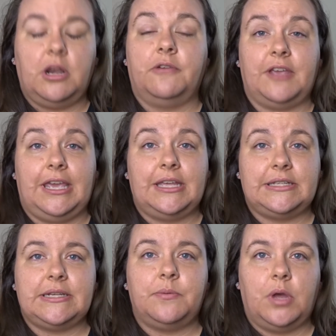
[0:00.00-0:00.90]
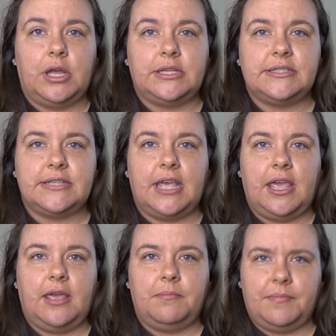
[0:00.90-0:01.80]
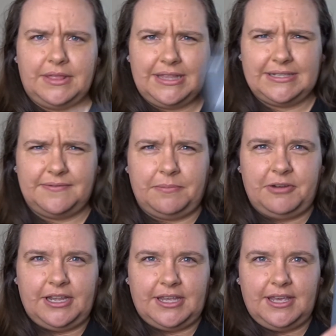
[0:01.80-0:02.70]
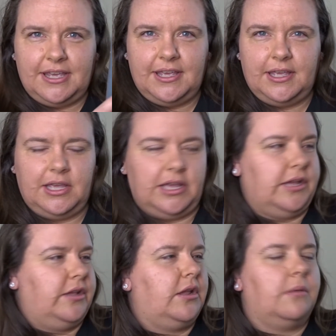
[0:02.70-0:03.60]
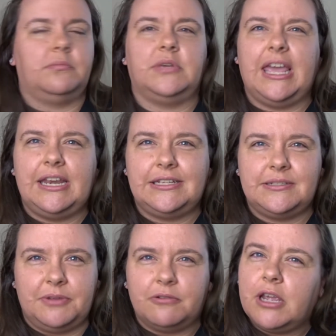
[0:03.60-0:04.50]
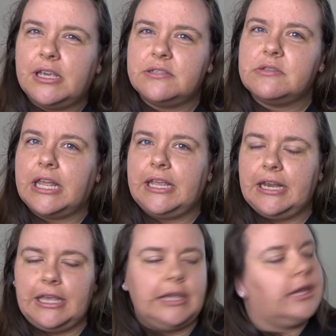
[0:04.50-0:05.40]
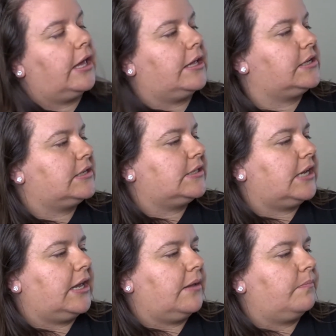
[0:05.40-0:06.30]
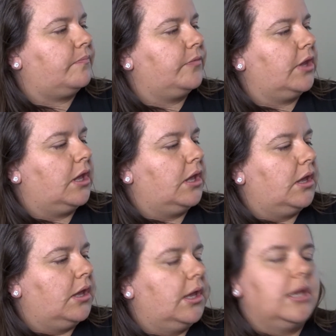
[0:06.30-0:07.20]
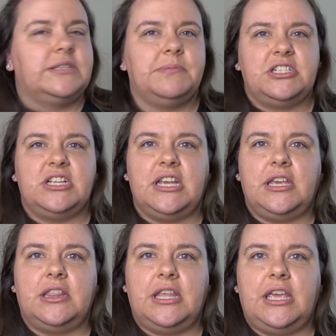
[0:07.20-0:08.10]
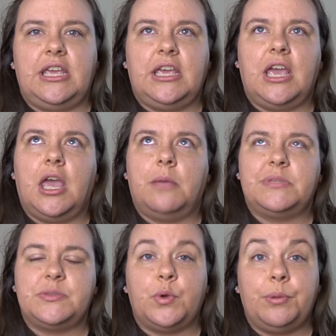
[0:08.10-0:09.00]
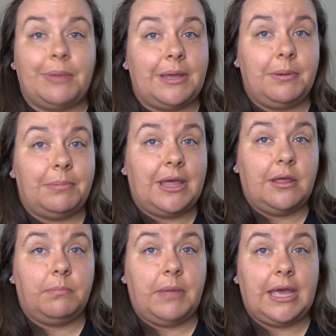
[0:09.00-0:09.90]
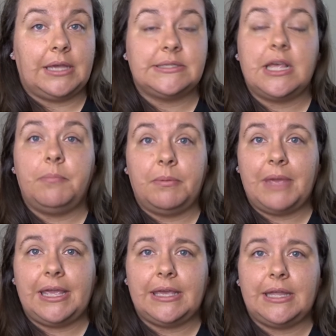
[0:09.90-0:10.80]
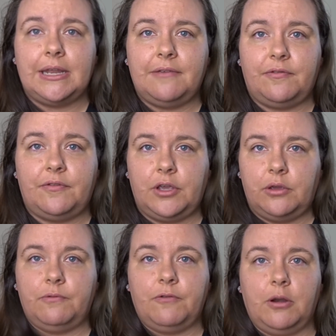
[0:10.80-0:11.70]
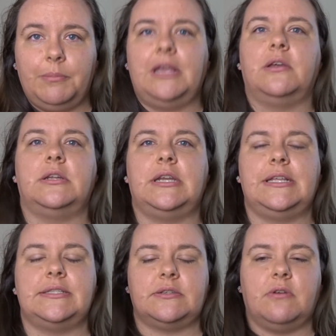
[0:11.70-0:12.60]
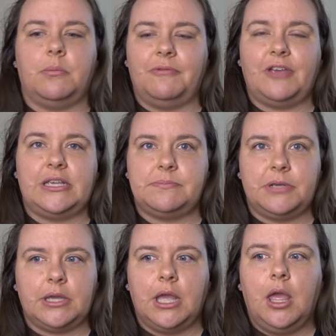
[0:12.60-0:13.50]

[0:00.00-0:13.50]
Cloth Kit was this fabric. I'm getting into my greys lately, and especially the Swoon Baby Bell bags that I've been making, if you follow me on Instagram and Facebook.